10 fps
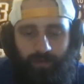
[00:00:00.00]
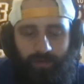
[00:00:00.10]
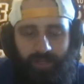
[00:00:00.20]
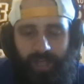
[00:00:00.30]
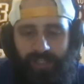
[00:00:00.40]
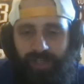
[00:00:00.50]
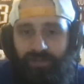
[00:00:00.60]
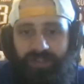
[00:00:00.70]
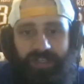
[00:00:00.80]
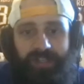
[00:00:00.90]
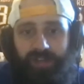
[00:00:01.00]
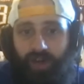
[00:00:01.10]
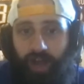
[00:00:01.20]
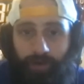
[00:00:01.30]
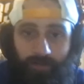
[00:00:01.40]
cash in receipts or
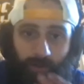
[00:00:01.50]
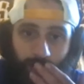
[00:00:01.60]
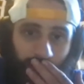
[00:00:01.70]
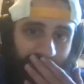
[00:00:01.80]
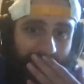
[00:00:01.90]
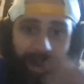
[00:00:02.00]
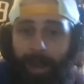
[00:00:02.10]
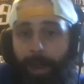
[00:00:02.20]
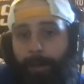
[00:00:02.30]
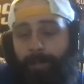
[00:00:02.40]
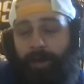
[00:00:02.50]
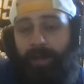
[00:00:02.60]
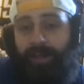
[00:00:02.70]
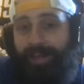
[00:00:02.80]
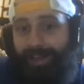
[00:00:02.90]
however you want to word it. But
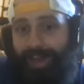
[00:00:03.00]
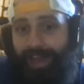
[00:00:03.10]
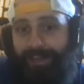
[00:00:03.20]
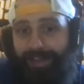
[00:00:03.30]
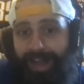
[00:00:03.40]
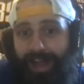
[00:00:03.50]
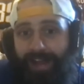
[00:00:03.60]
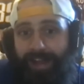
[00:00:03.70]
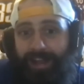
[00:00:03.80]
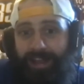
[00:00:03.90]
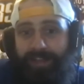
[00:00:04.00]
you can't deny that